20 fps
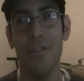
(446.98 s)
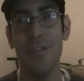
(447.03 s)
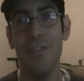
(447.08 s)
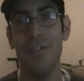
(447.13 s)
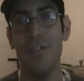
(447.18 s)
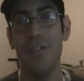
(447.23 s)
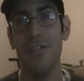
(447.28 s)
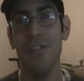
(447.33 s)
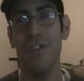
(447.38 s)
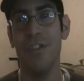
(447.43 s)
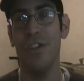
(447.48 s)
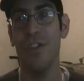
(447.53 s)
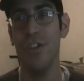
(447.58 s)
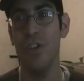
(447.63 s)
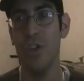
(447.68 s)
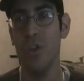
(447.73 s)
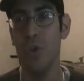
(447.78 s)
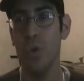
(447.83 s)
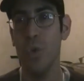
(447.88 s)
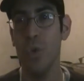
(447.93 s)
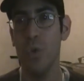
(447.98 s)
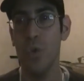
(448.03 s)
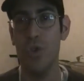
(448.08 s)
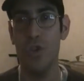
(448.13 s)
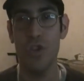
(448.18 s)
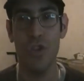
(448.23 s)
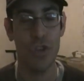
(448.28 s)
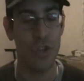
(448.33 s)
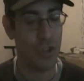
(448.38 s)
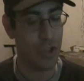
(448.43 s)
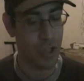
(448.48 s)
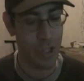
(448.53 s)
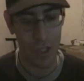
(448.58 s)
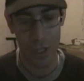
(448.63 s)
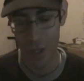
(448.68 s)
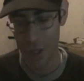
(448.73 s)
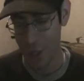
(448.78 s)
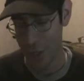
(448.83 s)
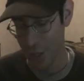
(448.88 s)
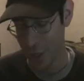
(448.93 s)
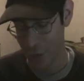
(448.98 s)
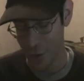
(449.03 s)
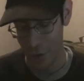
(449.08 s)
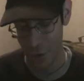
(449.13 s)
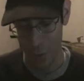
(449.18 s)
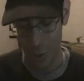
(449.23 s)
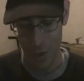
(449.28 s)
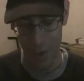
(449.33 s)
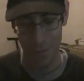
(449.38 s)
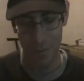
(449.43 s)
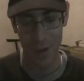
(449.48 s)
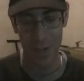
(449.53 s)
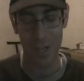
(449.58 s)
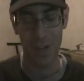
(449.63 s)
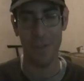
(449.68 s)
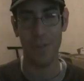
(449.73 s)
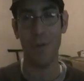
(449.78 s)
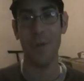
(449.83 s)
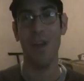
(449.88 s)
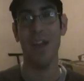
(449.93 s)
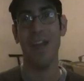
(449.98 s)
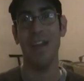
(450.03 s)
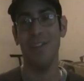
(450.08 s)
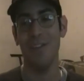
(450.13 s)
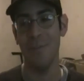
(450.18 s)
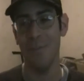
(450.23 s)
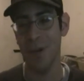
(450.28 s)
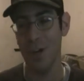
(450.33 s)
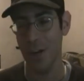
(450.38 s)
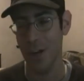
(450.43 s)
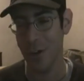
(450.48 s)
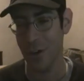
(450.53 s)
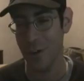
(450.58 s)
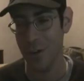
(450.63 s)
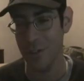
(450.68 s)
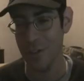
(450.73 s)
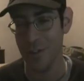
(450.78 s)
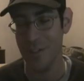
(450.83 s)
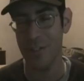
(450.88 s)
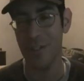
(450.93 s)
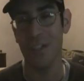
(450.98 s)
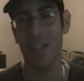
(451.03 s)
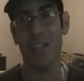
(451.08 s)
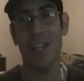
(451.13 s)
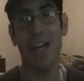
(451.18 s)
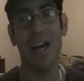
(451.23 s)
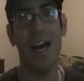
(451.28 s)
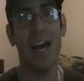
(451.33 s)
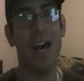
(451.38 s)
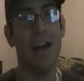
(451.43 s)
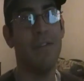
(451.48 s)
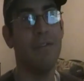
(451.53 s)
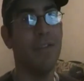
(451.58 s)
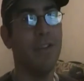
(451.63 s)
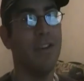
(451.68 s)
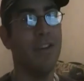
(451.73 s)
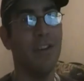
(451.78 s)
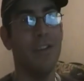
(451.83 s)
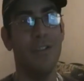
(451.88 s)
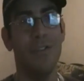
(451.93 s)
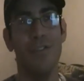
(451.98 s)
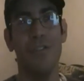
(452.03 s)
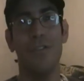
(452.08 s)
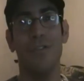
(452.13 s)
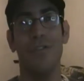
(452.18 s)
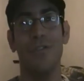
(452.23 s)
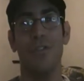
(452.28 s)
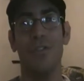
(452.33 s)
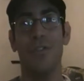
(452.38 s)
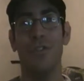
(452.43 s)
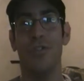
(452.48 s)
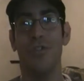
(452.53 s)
this huge issue where they find out the Anti-Monitor is still alive and he's